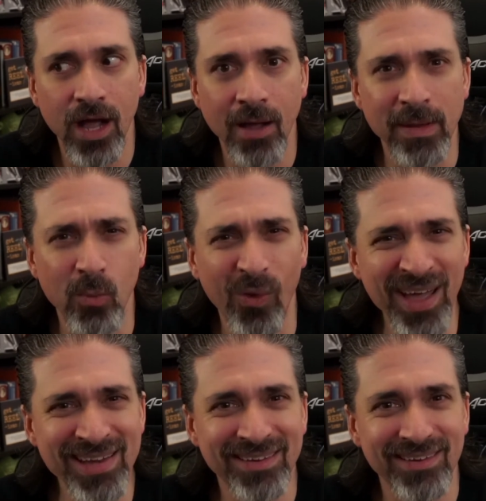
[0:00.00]
I'm like,
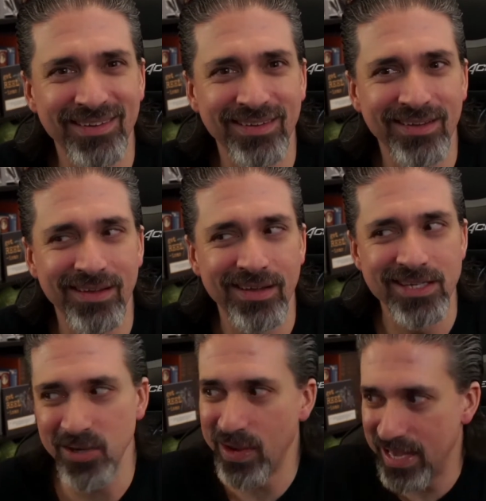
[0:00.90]
what?
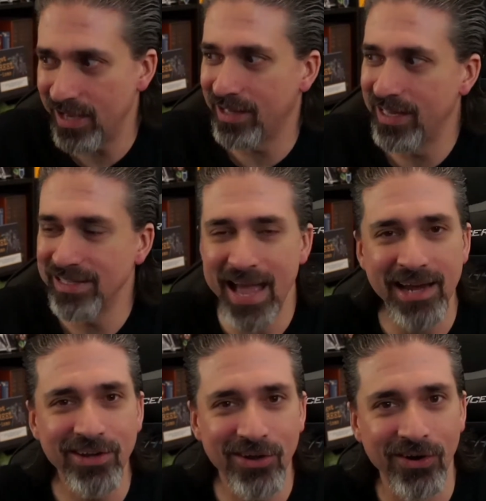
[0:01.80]
So I clicked add
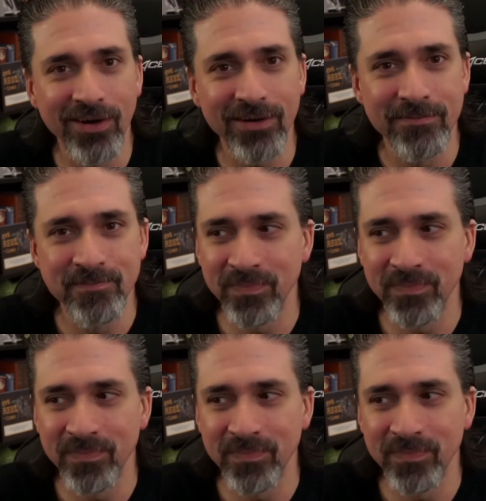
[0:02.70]
to cart,